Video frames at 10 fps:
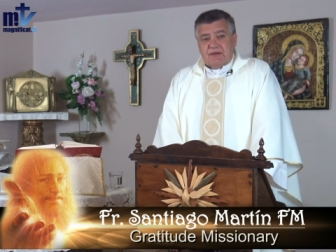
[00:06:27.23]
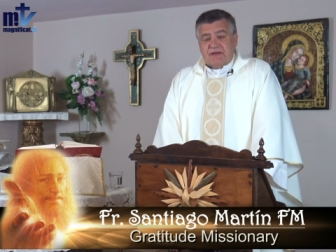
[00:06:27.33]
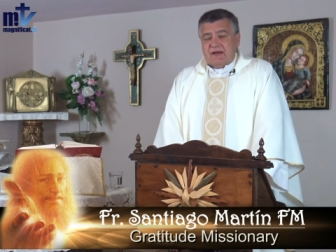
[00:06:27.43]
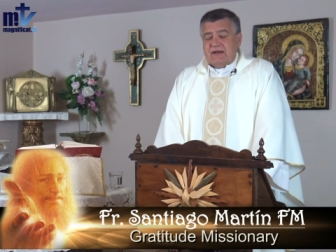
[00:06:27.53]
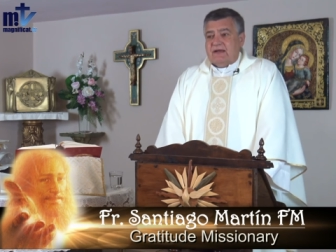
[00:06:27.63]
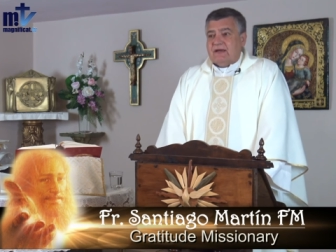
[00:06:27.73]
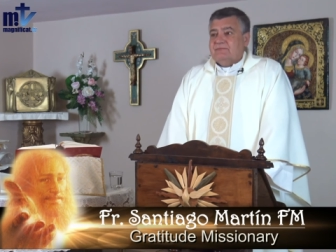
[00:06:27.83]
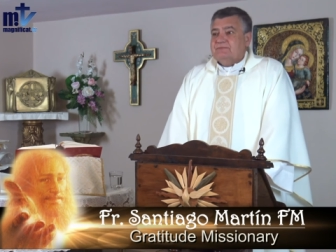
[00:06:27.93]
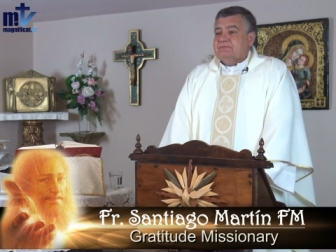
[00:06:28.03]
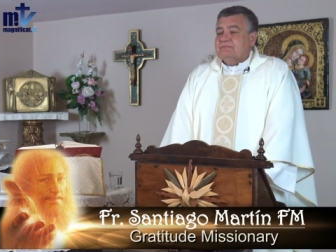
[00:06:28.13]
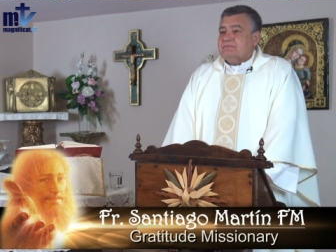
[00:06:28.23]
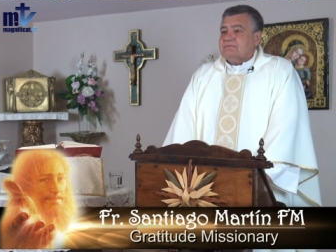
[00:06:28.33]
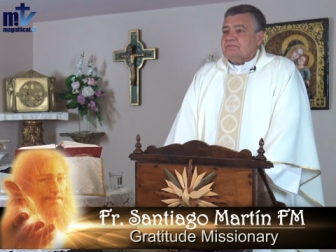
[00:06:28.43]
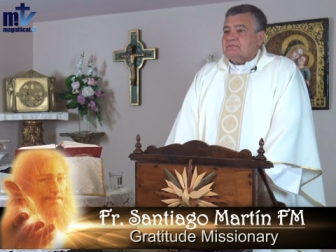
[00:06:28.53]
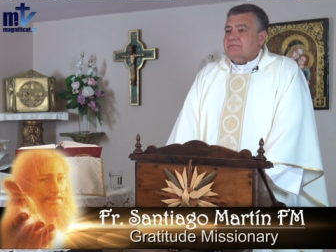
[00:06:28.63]
to the Magdalene
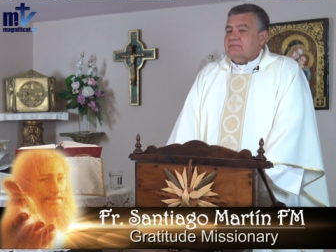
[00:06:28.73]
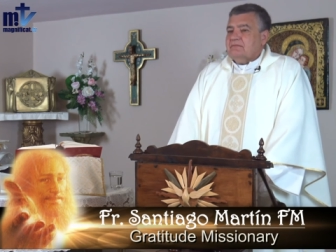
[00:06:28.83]
is